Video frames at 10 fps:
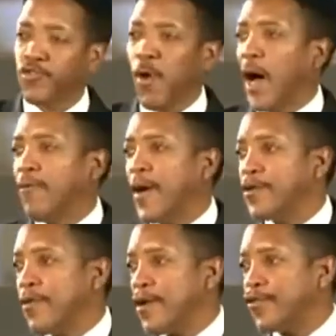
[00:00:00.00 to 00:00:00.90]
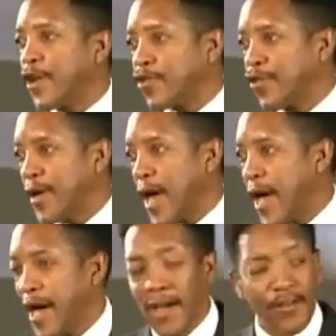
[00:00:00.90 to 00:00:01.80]
for 1,260
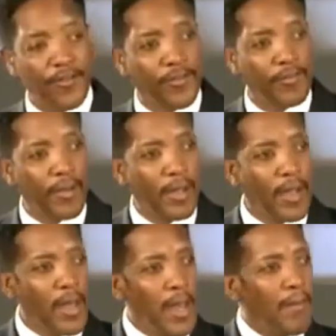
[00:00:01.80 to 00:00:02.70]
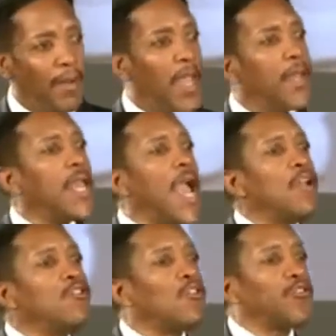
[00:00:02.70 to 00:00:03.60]
years. But then the
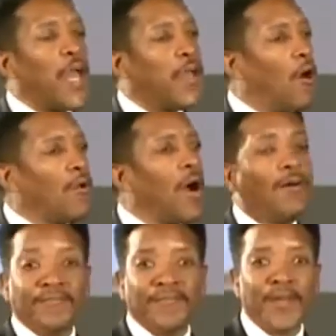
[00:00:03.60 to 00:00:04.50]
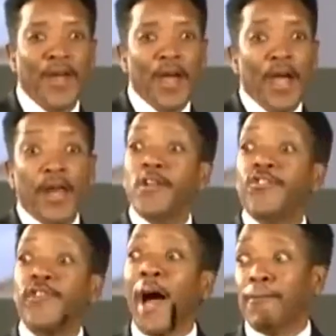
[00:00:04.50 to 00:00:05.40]
angel said, Oh no, it
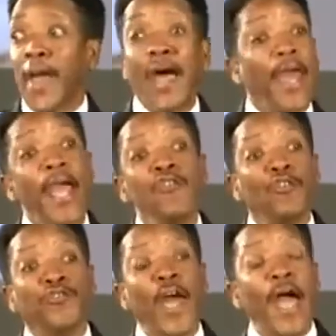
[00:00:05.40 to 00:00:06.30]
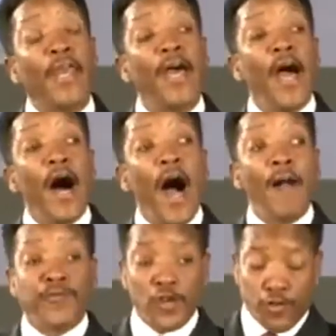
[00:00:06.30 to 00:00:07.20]
didn't stop there. The angel said,
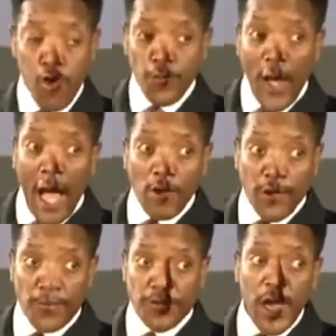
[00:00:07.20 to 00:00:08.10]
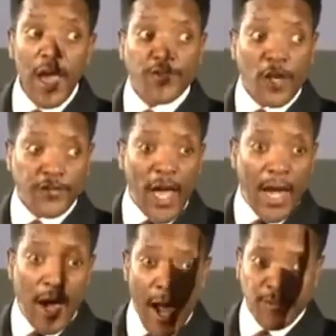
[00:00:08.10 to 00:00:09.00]
Unto 2,000. Jesus
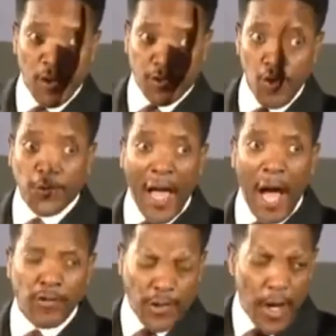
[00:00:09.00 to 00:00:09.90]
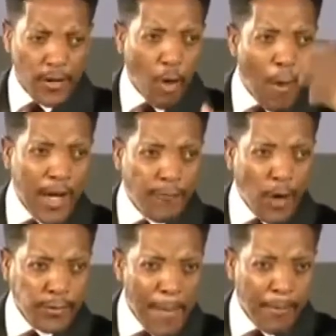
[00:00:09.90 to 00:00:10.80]
said, Unto 2,000. The
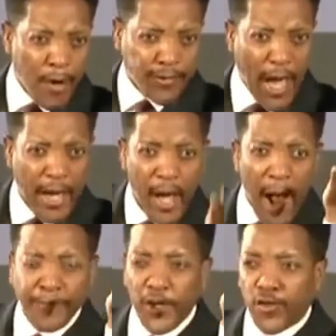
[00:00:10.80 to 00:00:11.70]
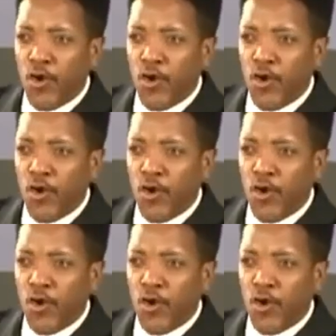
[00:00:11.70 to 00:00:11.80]
wonderful number said, Unto